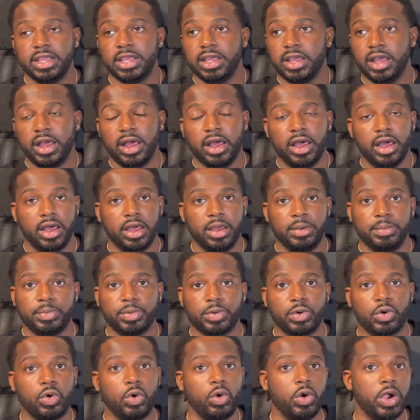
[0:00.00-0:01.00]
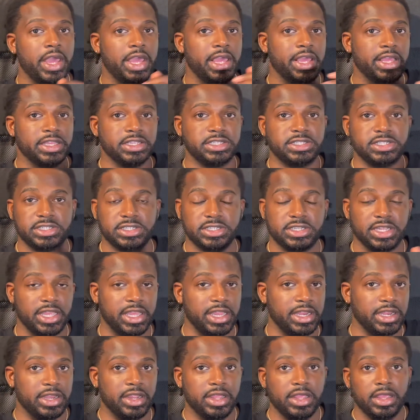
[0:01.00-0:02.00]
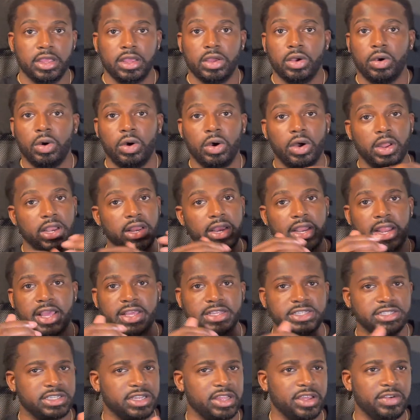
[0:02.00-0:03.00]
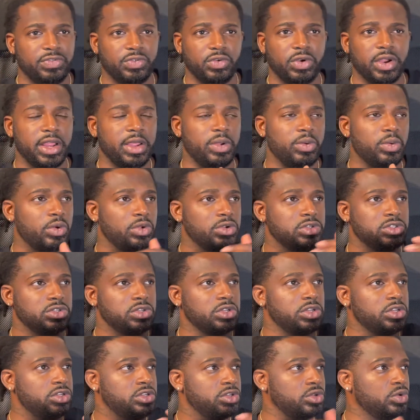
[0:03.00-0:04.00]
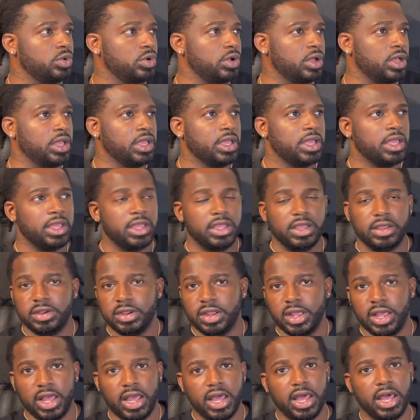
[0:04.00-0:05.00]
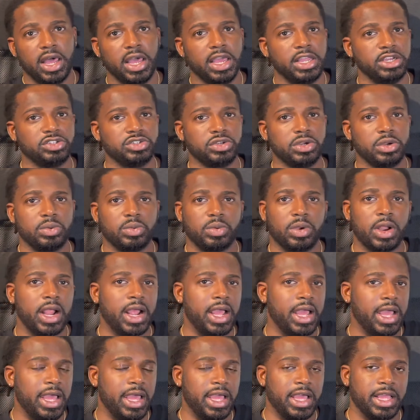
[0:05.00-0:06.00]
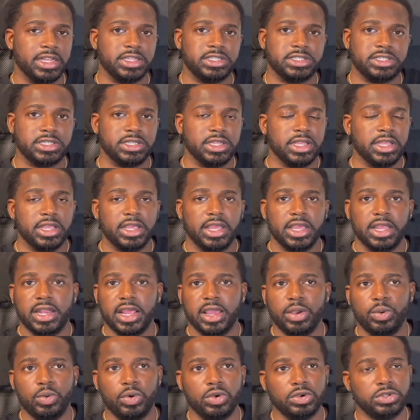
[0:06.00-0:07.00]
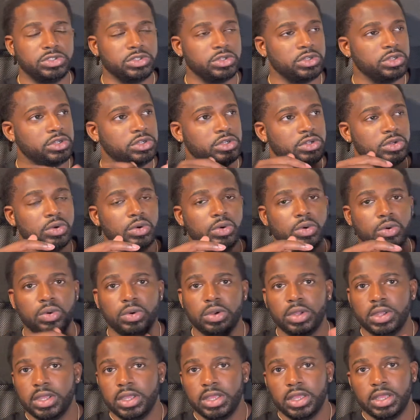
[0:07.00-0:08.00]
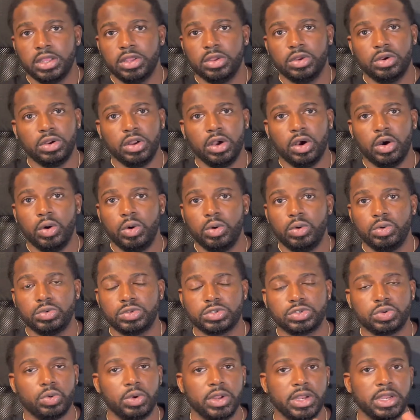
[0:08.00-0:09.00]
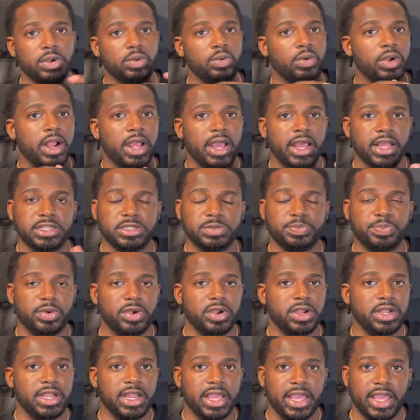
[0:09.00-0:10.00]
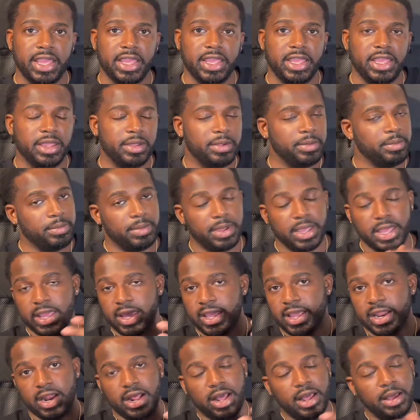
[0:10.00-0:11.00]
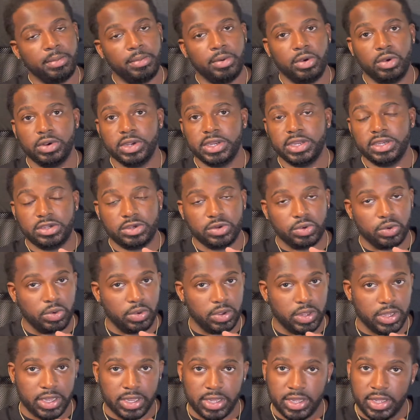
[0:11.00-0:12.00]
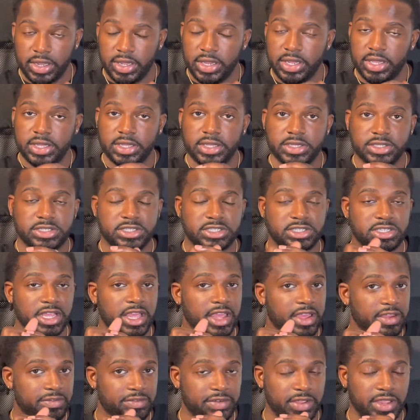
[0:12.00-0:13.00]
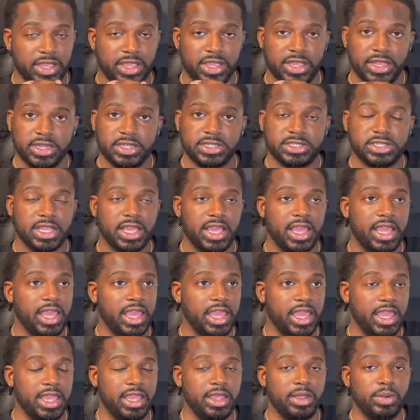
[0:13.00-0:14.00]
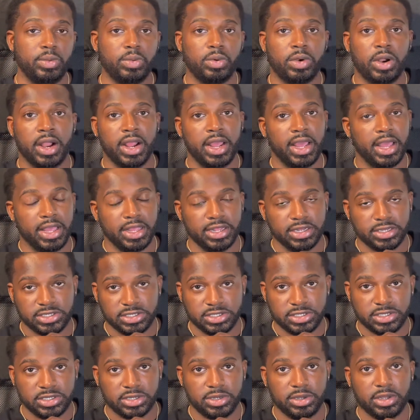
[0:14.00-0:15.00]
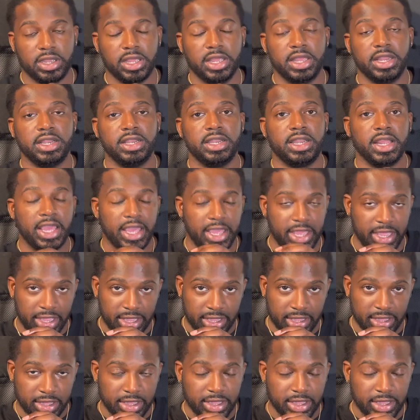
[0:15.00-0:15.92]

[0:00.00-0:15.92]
Quest and all of that stuff where they want you to do 100 rides. They want you to do 20 rides per day. Man, I'm only doing 7 to 8 rides a day